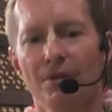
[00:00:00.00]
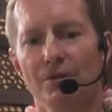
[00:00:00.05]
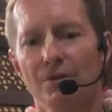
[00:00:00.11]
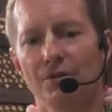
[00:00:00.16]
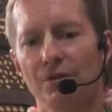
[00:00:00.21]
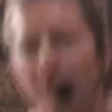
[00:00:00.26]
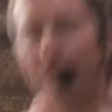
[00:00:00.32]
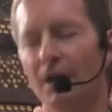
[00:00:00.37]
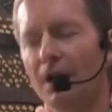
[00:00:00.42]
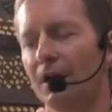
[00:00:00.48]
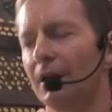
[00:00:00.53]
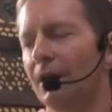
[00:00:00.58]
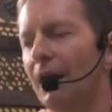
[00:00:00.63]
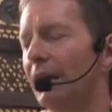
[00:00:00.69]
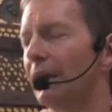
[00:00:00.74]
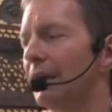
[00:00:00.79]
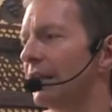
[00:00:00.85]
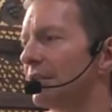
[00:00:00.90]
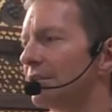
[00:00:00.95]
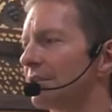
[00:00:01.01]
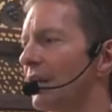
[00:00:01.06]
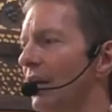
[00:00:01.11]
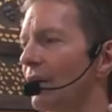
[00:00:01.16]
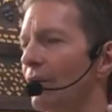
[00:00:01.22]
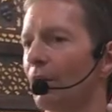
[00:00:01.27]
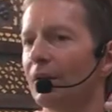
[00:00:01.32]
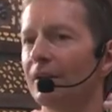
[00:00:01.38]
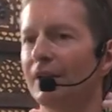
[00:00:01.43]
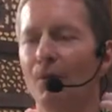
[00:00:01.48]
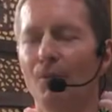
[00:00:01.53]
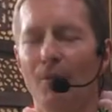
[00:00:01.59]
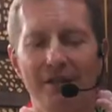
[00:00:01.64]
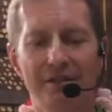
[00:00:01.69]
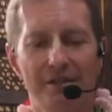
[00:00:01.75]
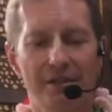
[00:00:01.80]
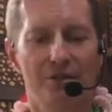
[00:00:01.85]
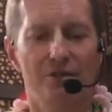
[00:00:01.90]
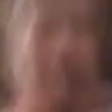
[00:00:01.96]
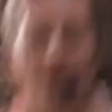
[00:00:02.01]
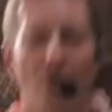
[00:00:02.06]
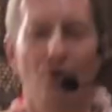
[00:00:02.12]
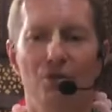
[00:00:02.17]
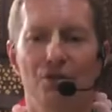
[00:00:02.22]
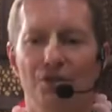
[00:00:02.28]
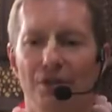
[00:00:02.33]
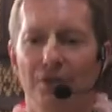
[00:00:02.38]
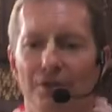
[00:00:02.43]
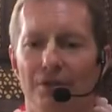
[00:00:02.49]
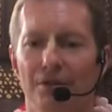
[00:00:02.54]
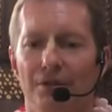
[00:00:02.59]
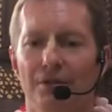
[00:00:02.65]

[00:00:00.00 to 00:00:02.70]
Srila Haridas Thakur, they went into the ocean.